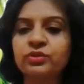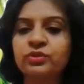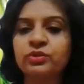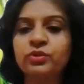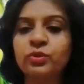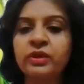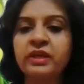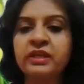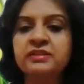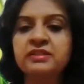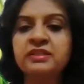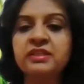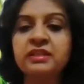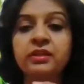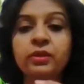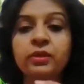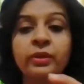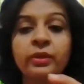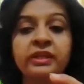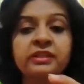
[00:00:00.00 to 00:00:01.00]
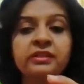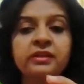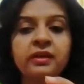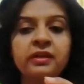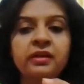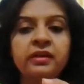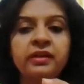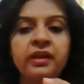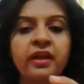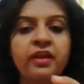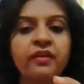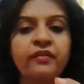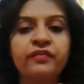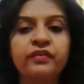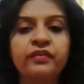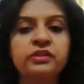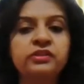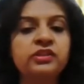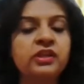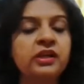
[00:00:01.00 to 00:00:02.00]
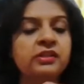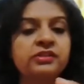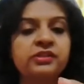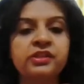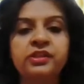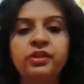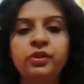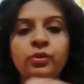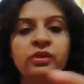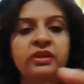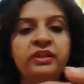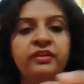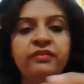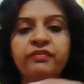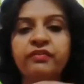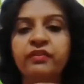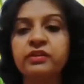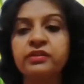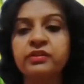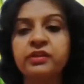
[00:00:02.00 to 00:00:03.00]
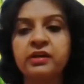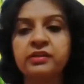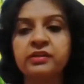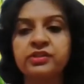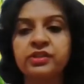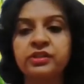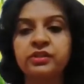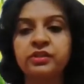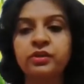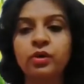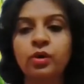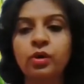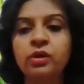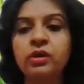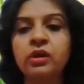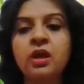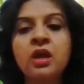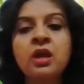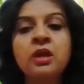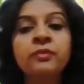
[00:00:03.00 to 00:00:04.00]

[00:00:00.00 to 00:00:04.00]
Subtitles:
So you can see the red color afferent arteriole,